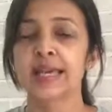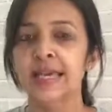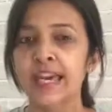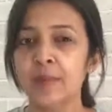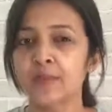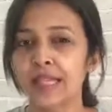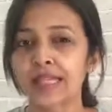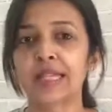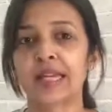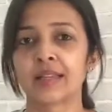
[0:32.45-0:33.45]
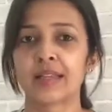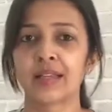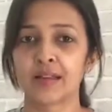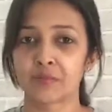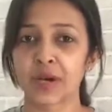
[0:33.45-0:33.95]
Keep this key thing
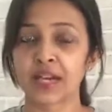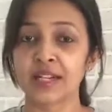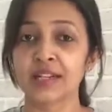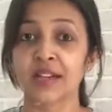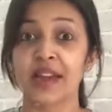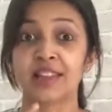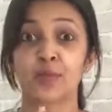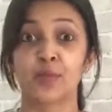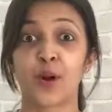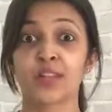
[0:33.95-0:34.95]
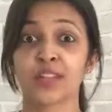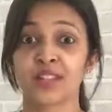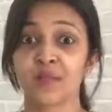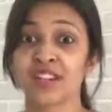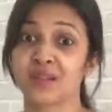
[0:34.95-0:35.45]
in mind and the
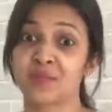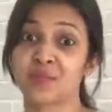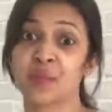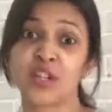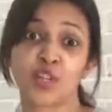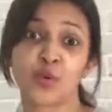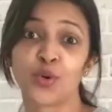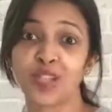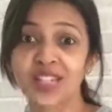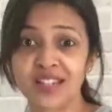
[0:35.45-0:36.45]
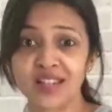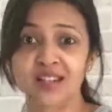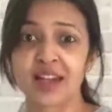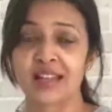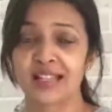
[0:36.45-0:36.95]
process becomes much more easier
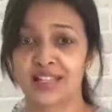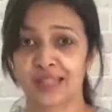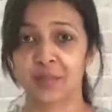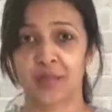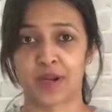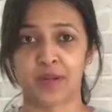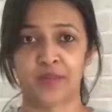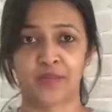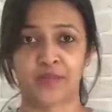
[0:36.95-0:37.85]
and simpler.